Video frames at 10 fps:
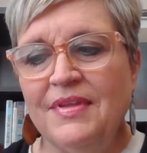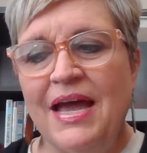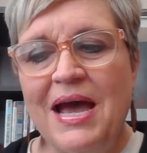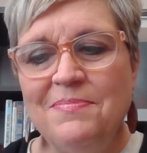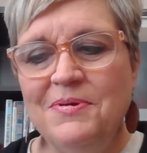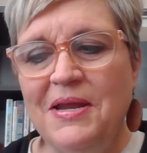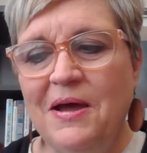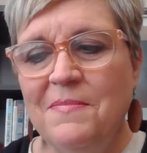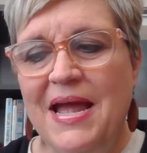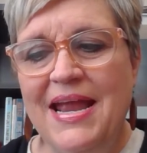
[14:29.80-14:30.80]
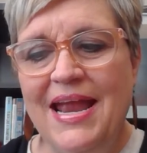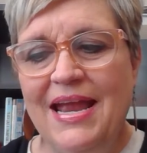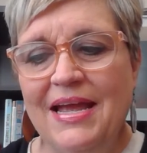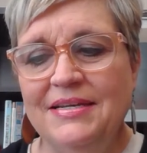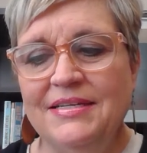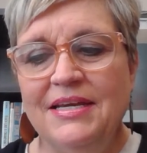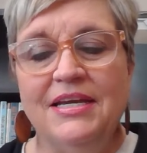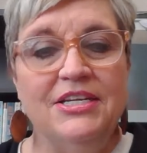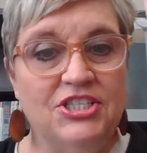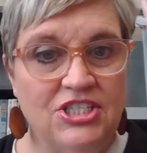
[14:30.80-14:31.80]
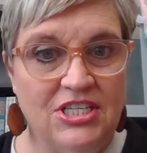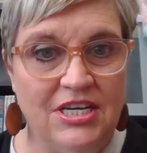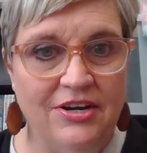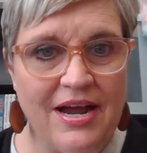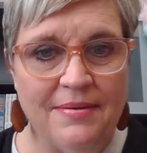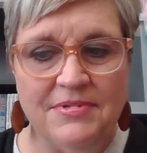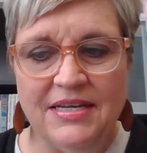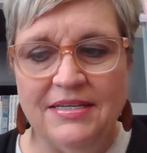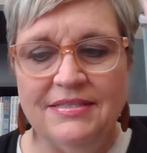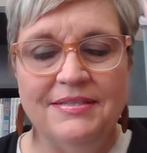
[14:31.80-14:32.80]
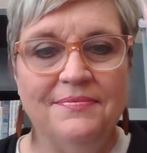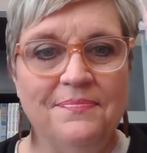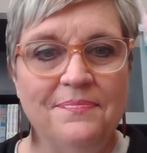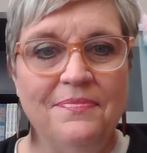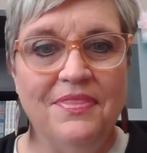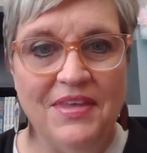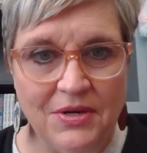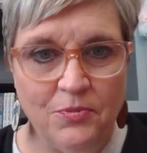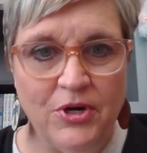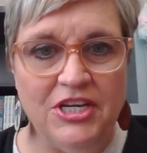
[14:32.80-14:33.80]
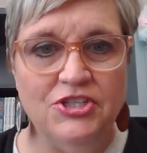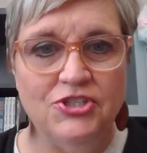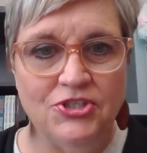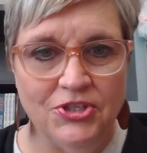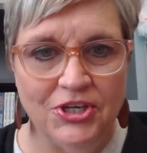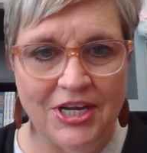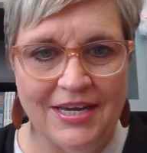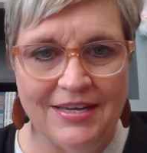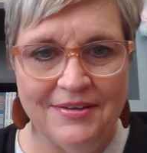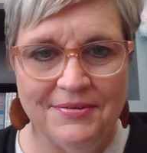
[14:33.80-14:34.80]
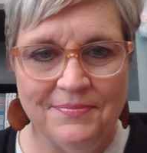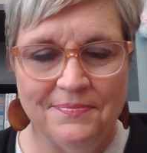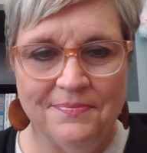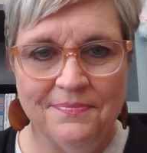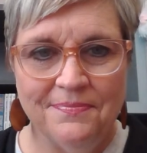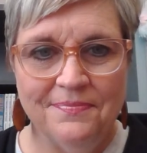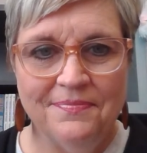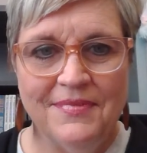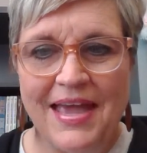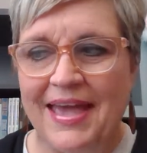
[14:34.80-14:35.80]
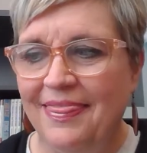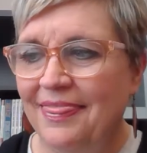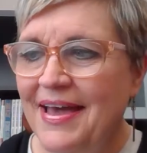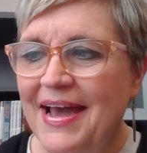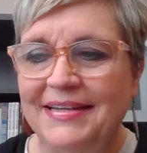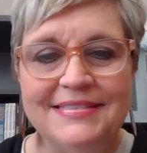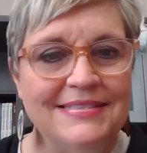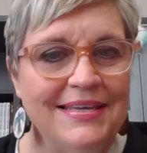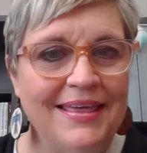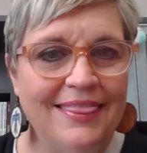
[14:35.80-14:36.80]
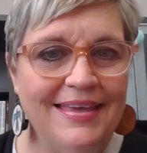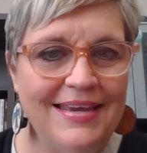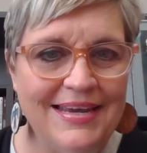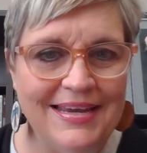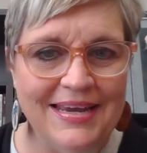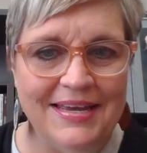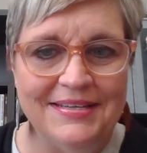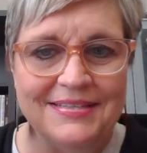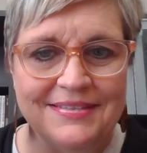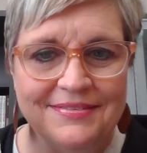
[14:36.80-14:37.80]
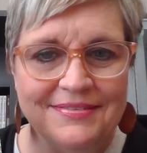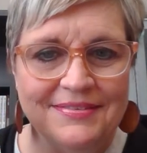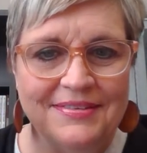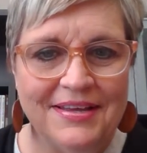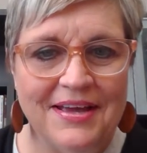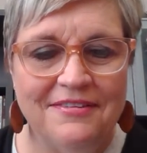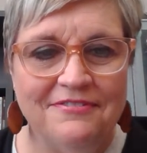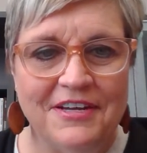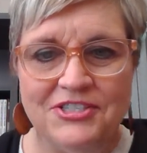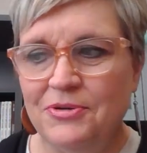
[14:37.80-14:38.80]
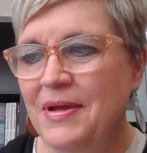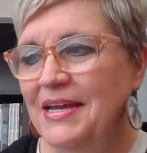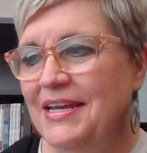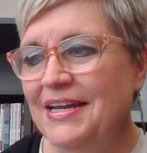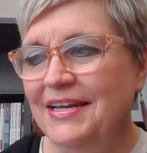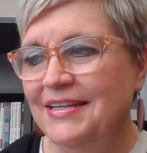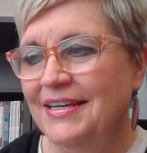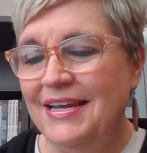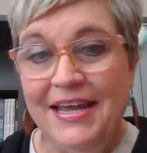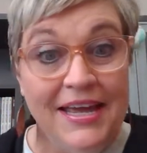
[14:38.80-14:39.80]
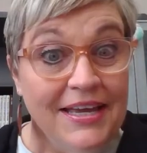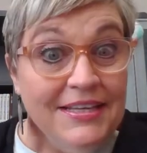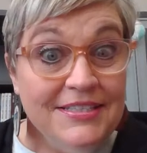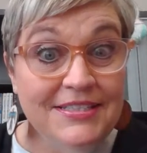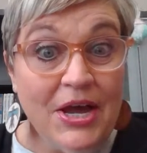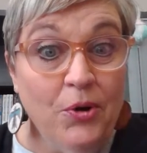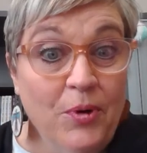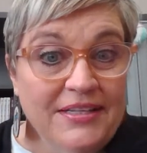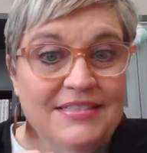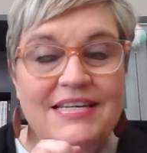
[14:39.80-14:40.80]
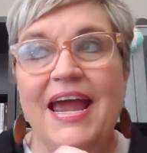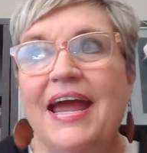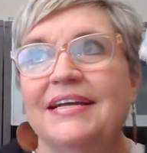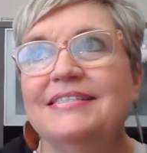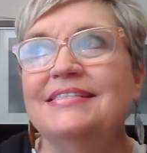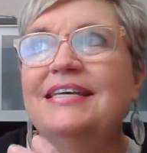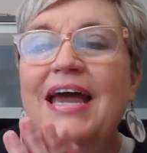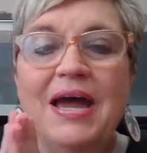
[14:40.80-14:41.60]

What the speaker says: I put out my hand. She grabbed it. Then we shook. And that's the end of Fudge-a-mania. So, what's next?